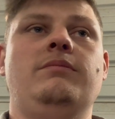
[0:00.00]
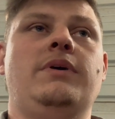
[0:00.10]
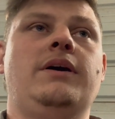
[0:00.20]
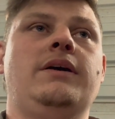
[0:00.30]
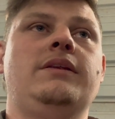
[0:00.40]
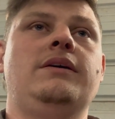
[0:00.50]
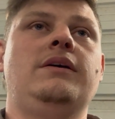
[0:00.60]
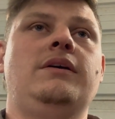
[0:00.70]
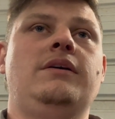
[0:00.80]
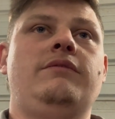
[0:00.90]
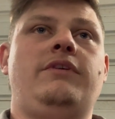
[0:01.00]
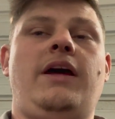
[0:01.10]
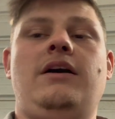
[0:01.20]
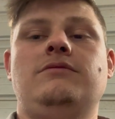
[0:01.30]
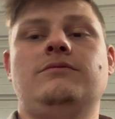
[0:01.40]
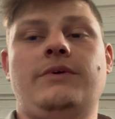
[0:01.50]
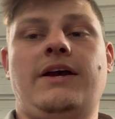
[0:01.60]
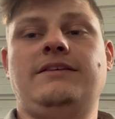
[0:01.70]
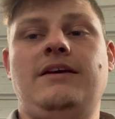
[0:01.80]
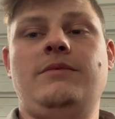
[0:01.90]
But for now, we
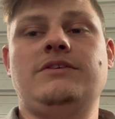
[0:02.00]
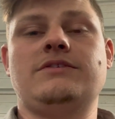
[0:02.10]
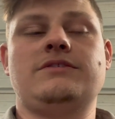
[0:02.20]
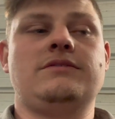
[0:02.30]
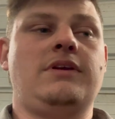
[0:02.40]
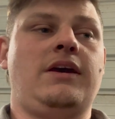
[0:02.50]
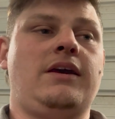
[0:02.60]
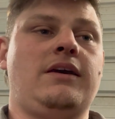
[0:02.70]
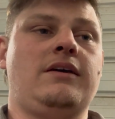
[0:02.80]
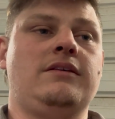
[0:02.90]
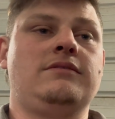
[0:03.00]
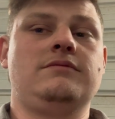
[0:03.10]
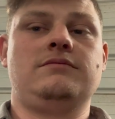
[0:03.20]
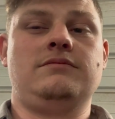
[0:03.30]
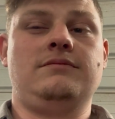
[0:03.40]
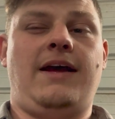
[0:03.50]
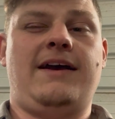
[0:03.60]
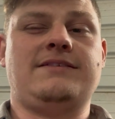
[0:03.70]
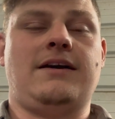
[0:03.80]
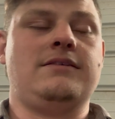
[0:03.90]
got tape measures and
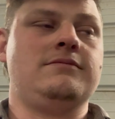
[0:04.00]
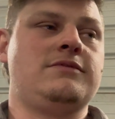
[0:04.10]
eyesight.